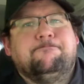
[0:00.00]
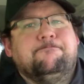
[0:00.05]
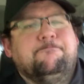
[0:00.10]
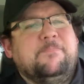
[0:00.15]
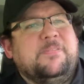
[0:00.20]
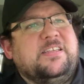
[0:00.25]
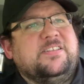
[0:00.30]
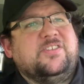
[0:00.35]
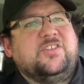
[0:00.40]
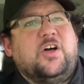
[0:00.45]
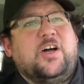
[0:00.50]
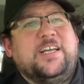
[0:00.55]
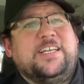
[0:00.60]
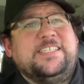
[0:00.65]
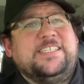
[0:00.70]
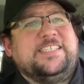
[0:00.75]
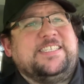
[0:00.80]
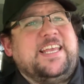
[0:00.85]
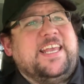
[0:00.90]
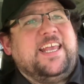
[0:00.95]
That's all I
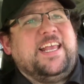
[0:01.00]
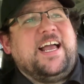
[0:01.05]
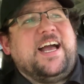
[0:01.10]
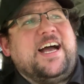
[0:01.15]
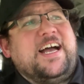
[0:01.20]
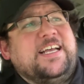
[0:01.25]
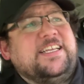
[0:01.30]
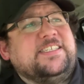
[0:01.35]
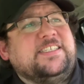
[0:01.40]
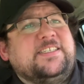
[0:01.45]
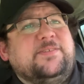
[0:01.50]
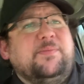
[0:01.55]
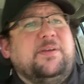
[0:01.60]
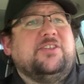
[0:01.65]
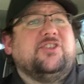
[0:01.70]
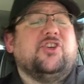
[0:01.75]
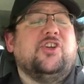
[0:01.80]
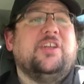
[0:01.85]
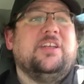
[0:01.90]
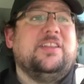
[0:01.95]
can say, guys.
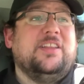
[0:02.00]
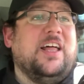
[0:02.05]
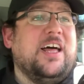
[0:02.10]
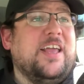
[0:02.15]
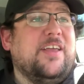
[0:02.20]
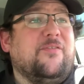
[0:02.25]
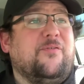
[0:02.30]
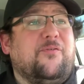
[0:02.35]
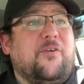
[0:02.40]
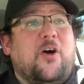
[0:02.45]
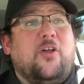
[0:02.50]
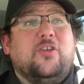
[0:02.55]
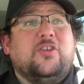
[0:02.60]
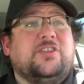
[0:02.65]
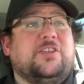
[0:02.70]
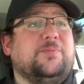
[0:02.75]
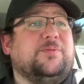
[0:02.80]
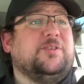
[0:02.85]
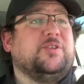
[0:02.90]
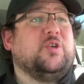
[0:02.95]
Make sure you like, follow,
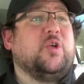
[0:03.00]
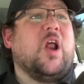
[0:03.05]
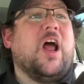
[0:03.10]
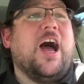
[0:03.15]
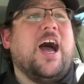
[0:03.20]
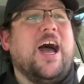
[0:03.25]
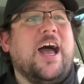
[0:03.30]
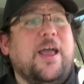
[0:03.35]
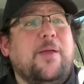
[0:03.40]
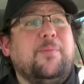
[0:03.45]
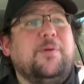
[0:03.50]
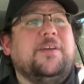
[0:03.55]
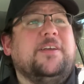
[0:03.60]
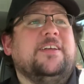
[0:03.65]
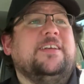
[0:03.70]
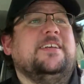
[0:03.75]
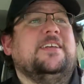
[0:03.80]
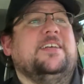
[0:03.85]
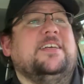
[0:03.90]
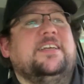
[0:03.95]
subscribe.
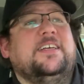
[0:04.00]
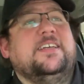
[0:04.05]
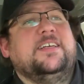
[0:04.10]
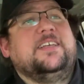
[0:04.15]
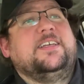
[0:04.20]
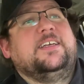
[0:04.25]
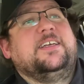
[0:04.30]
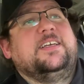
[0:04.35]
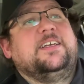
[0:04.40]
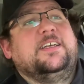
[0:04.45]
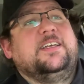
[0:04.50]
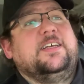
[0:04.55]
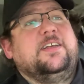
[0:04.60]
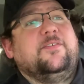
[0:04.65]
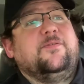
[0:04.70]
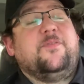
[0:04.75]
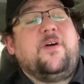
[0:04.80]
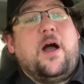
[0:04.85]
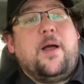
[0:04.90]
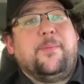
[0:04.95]

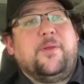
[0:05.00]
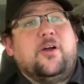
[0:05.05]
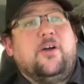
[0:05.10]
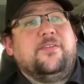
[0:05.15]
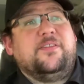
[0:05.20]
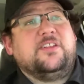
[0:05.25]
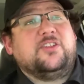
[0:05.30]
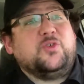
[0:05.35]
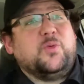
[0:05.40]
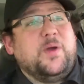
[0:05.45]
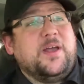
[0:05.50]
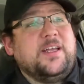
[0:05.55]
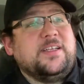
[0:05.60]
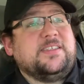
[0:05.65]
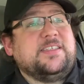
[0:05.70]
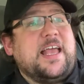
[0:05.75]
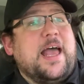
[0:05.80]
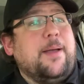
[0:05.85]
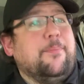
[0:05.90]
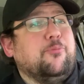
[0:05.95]
Find me on the
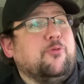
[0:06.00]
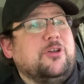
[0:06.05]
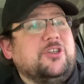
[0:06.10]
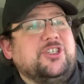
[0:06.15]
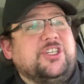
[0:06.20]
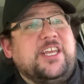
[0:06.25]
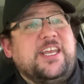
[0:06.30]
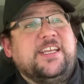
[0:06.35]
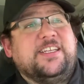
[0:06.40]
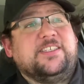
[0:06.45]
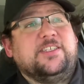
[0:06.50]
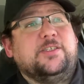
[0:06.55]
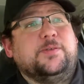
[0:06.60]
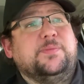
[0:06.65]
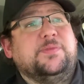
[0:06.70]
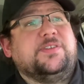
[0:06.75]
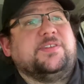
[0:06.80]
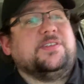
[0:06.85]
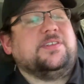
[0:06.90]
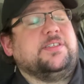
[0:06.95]
twits,
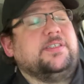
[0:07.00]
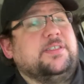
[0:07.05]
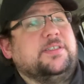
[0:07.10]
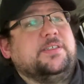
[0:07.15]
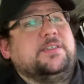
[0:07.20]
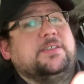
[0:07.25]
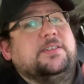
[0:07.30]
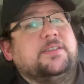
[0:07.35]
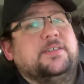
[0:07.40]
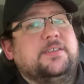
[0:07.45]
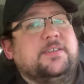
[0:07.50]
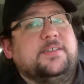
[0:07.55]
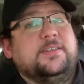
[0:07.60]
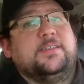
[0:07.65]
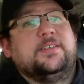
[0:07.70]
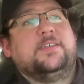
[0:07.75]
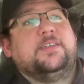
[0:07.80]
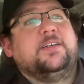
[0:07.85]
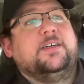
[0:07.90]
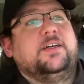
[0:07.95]
@BridgeGeekdoms.
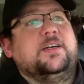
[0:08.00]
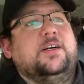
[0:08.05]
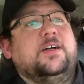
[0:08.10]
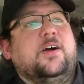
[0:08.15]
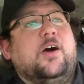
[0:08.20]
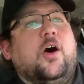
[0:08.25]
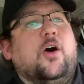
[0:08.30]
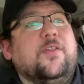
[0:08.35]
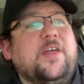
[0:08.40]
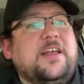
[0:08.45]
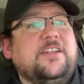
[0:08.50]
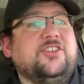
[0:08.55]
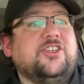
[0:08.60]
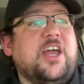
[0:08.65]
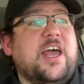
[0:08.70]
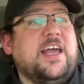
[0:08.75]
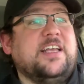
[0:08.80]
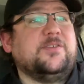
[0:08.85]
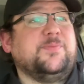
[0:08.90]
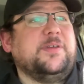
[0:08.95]
All that
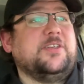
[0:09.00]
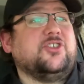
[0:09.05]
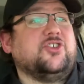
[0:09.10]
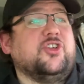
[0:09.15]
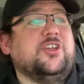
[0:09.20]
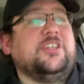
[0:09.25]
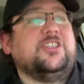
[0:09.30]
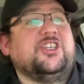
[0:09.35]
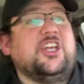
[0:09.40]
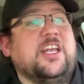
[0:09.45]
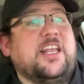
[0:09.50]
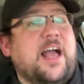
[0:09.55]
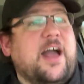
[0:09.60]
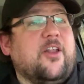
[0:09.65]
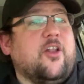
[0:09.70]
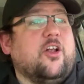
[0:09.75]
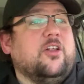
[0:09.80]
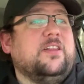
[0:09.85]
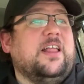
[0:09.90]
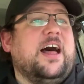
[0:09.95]
jazz. Make sure you check
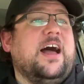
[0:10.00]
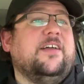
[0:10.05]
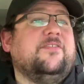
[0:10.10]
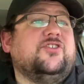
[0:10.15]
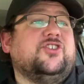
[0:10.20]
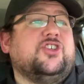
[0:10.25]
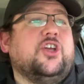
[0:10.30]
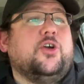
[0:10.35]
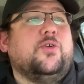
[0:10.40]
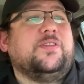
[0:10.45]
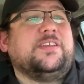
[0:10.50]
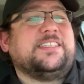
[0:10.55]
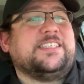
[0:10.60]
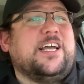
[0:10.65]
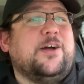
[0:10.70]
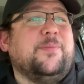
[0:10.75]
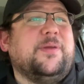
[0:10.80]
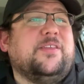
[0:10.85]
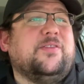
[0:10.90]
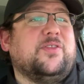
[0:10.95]
out our live show this
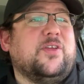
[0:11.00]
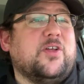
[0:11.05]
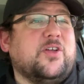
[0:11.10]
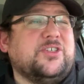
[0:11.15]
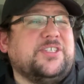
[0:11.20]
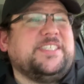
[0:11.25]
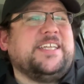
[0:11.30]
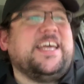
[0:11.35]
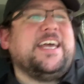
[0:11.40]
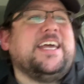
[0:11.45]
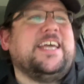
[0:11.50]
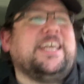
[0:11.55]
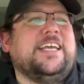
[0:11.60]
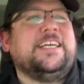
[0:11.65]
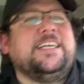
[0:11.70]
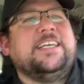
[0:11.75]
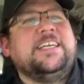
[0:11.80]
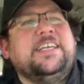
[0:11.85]
coming Thursday,